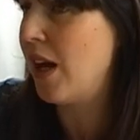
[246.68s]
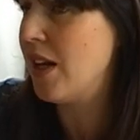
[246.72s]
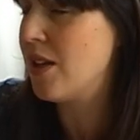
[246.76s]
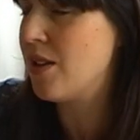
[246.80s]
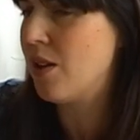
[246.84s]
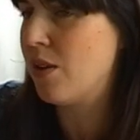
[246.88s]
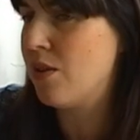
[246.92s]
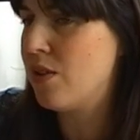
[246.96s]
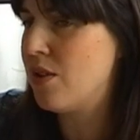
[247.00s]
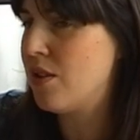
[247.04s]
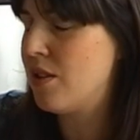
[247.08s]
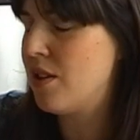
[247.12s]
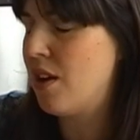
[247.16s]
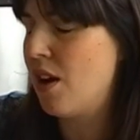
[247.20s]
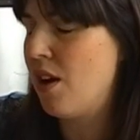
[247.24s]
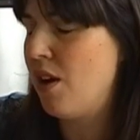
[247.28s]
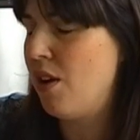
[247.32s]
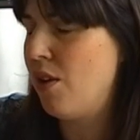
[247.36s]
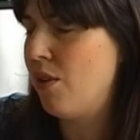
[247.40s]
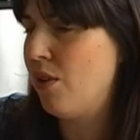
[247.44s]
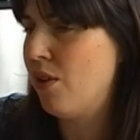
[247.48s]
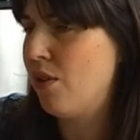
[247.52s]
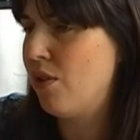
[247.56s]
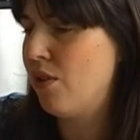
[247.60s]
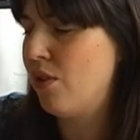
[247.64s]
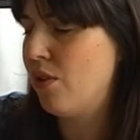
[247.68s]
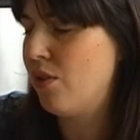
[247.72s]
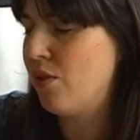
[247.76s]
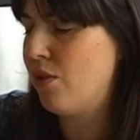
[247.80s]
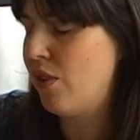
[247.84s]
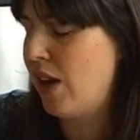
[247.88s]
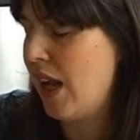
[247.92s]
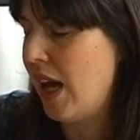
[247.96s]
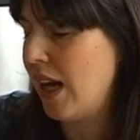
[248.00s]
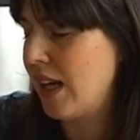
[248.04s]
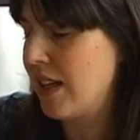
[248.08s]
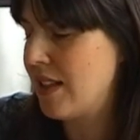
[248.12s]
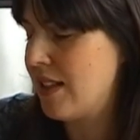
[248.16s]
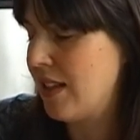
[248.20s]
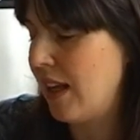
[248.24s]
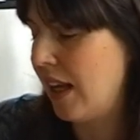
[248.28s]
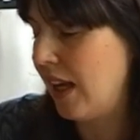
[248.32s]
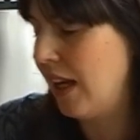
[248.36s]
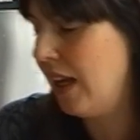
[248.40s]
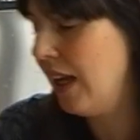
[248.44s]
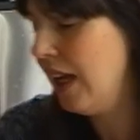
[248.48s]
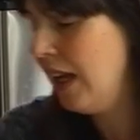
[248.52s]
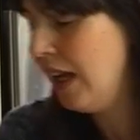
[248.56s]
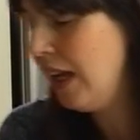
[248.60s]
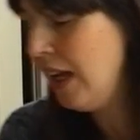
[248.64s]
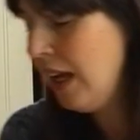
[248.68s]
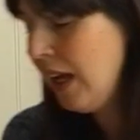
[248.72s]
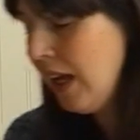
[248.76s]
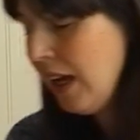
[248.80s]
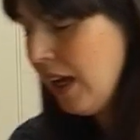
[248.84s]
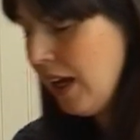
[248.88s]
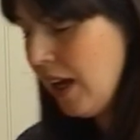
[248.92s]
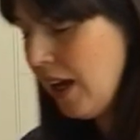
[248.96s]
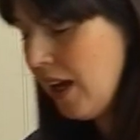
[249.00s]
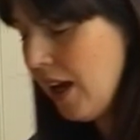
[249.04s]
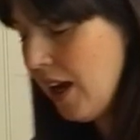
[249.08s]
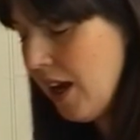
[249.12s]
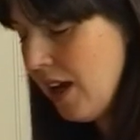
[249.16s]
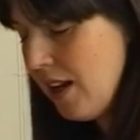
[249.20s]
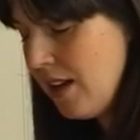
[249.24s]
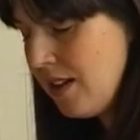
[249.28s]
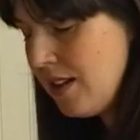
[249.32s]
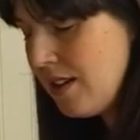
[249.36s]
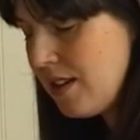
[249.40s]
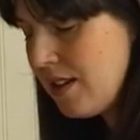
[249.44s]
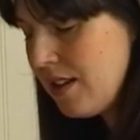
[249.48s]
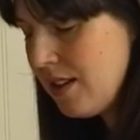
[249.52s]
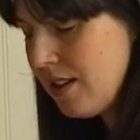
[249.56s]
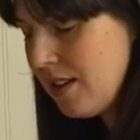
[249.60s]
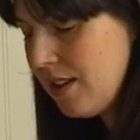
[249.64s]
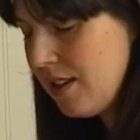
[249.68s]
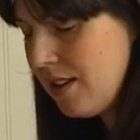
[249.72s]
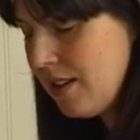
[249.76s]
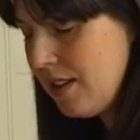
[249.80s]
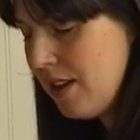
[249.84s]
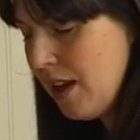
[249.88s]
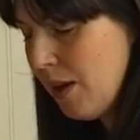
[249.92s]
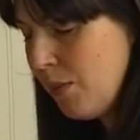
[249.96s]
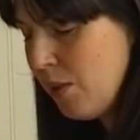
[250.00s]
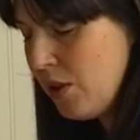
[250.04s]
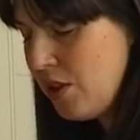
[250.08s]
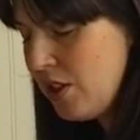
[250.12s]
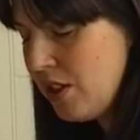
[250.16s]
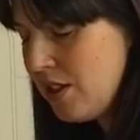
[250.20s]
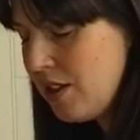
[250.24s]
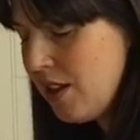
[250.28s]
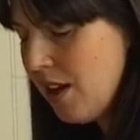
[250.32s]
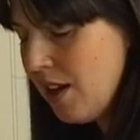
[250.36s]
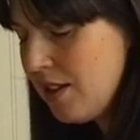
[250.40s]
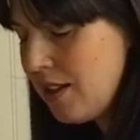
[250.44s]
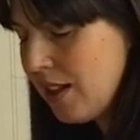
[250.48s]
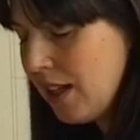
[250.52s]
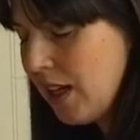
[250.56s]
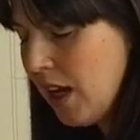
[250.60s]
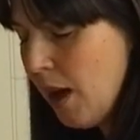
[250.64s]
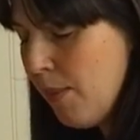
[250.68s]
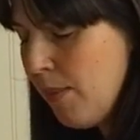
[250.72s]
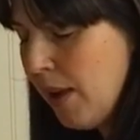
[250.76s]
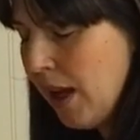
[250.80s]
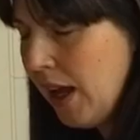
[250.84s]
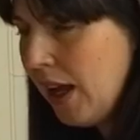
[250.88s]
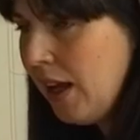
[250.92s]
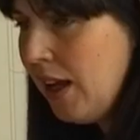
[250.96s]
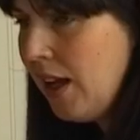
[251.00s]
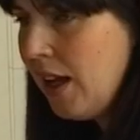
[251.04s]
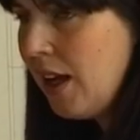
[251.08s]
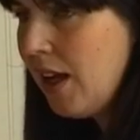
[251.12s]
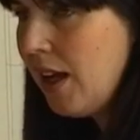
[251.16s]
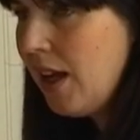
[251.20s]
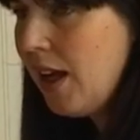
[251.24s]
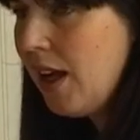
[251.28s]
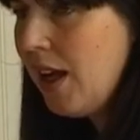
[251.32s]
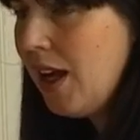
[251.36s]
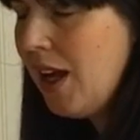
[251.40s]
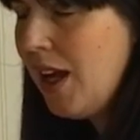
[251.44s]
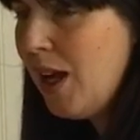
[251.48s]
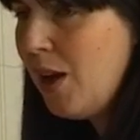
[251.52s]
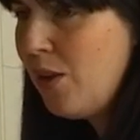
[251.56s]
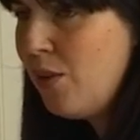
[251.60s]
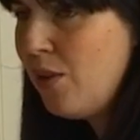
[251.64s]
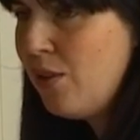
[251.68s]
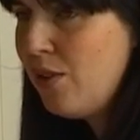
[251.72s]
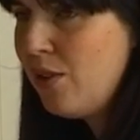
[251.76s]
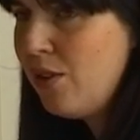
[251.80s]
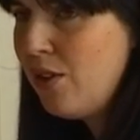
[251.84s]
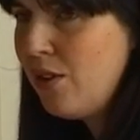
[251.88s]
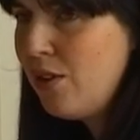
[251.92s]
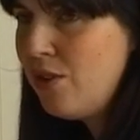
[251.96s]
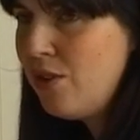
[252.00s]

way, so it was so relaxing. And then when she started coming, I